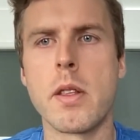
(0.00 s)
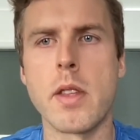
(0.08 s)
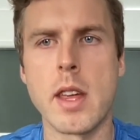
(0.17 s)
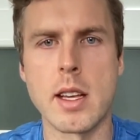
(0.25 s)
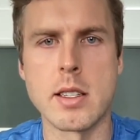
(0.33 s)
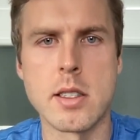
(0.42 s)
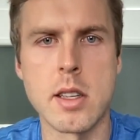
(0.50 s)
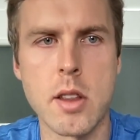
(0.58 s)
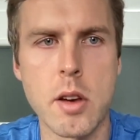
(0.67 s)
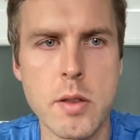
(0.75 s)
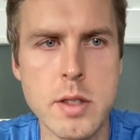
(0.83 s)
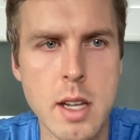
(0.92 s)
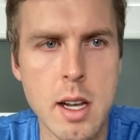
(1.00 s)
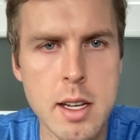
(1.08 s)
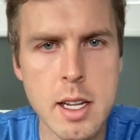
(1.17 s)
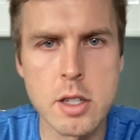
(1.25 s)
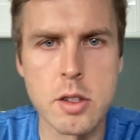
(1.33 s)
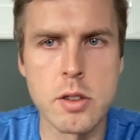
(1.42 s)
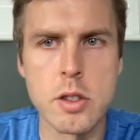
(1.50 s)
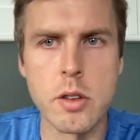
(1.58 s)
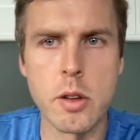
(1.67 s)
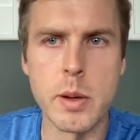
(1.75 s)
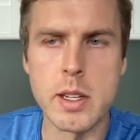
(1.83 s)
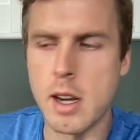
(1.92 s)
things to those initial two
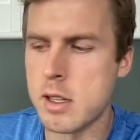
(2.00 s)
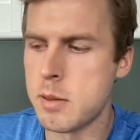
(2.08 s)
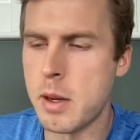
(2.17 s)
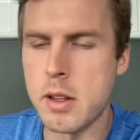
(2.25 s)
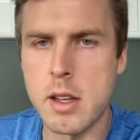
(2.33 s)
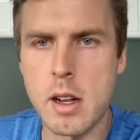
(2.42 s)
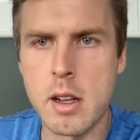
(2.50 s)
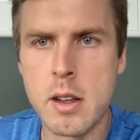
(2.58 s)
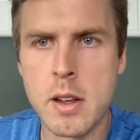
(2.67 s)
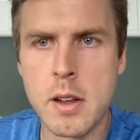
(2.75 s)
that we talked about there.